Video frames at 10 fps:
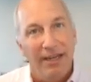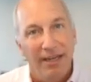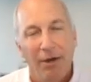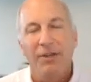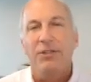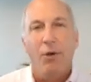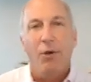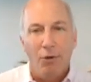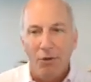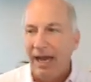You know, this
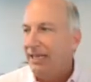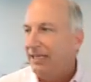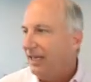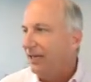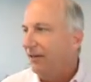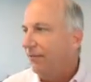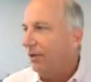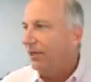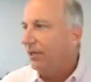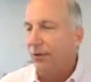whole idea of
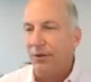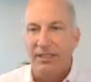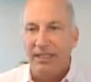working for a